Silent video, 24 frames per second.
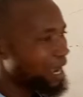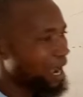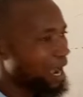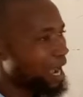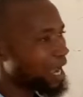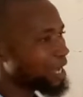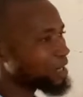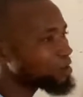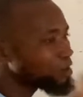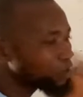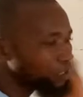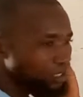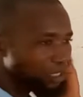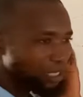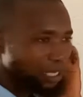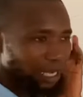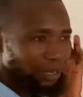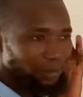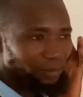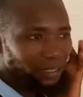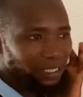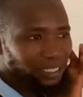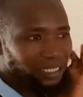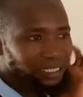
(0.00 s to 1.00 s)
are
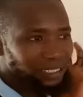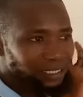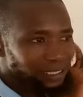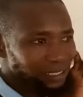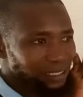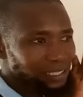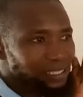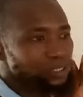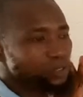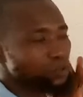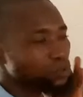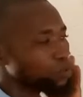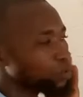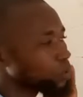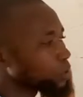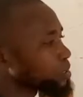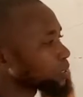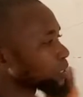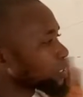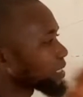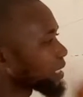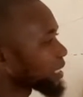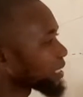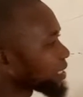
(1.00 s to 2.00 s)
not making sense to
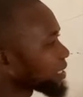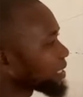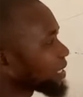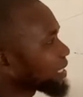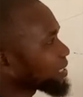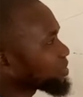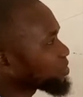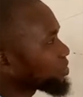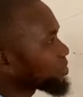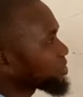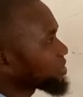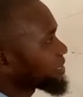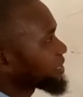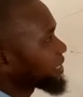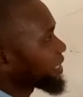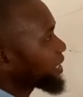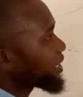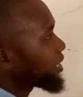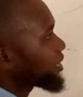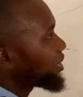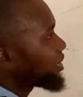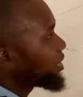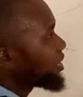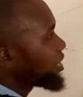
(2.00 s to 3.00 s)
us, then let us
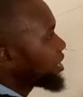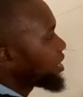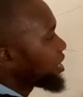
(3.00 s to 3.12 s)
check